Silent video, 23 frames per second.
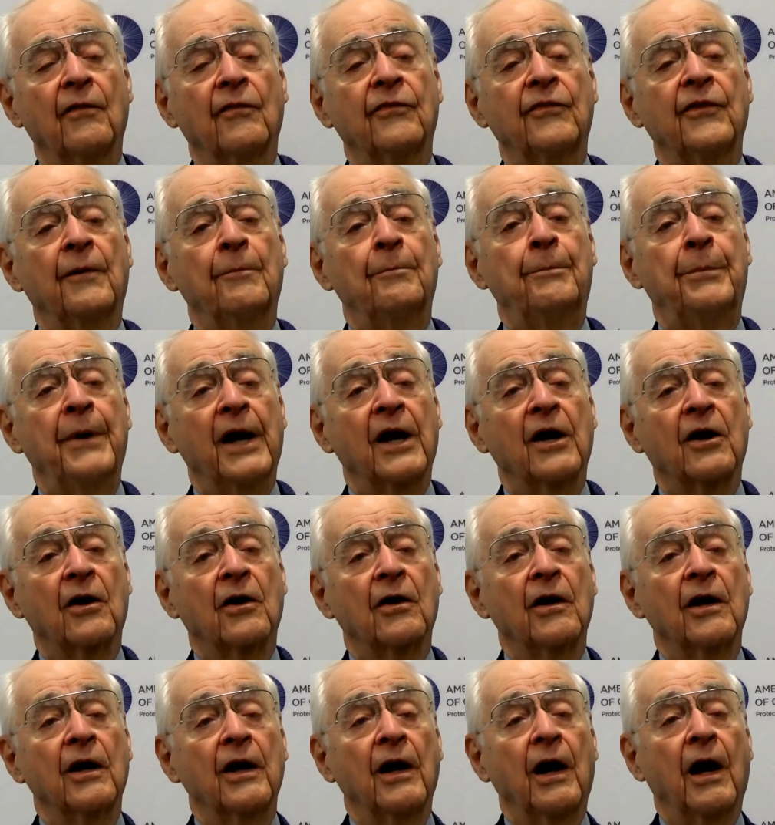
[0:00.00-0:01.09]
the
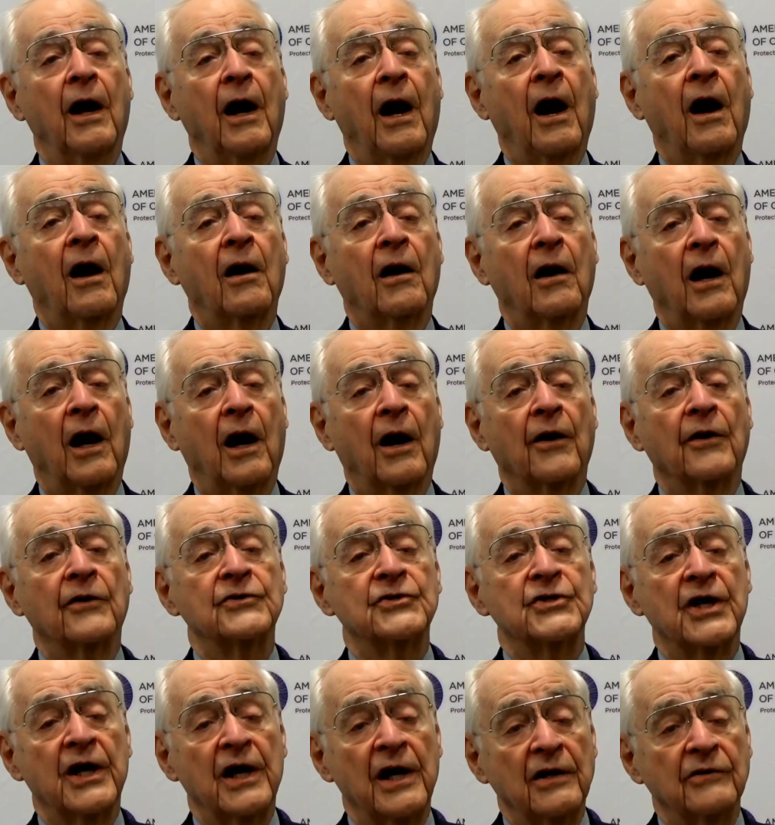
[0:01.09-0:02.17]
better our
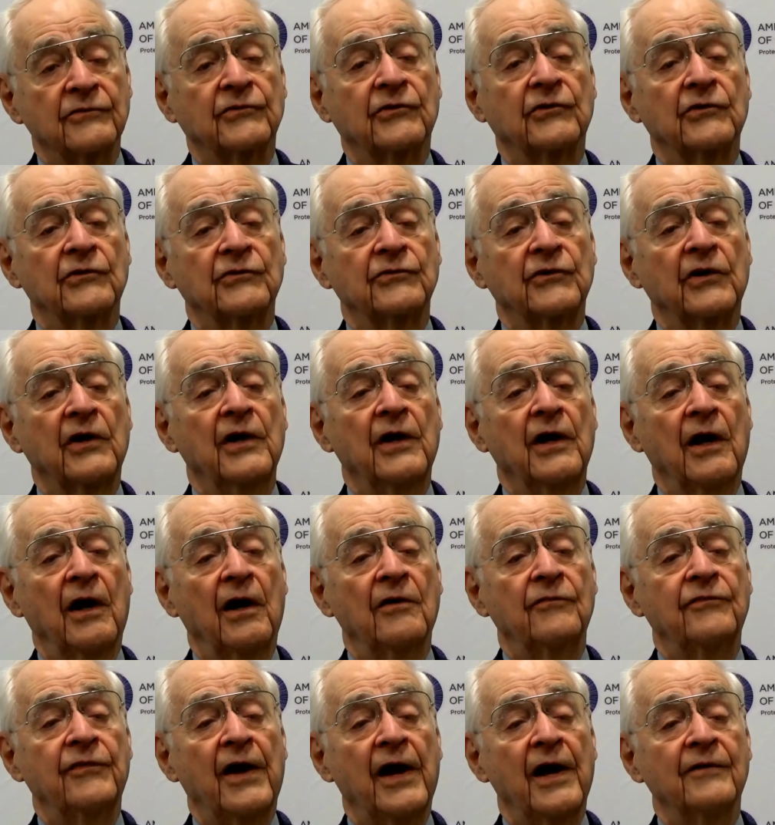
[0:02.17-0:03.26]
chances
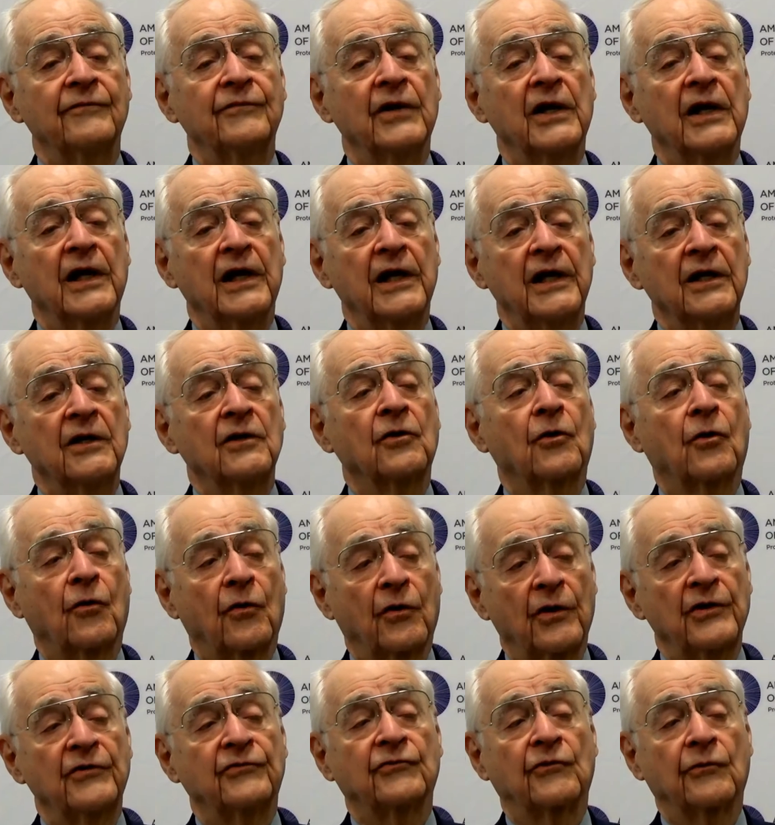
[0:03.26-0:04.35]
of having
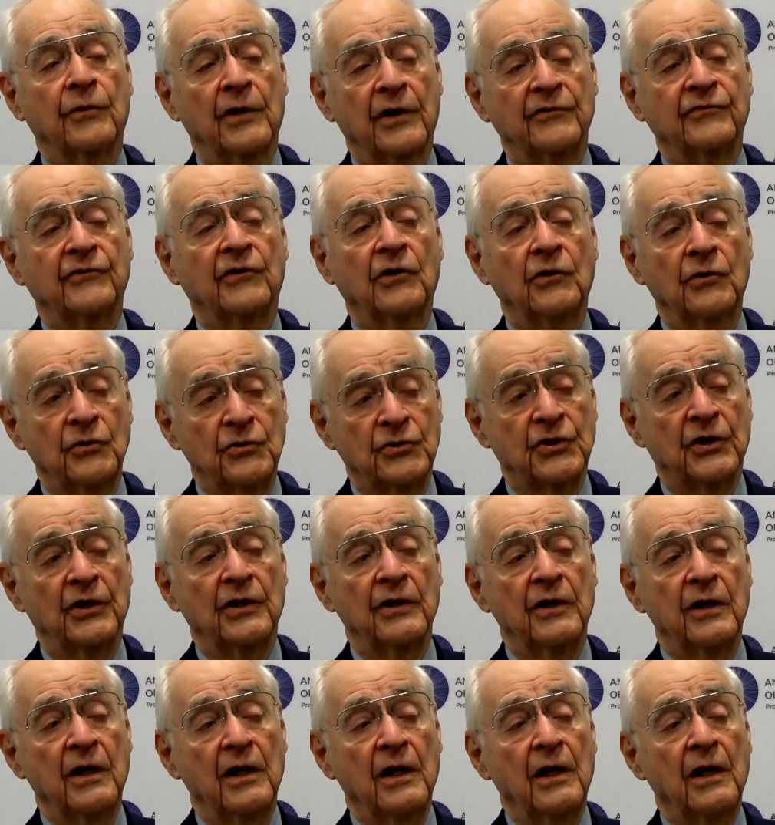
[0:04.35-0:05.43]
increased
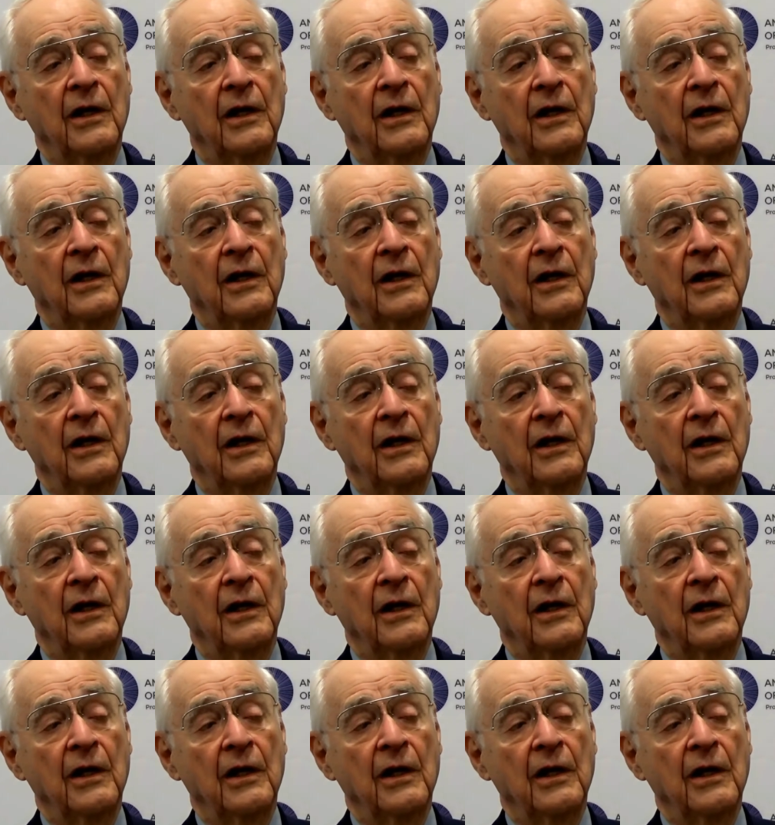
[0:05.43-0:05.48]
resolution.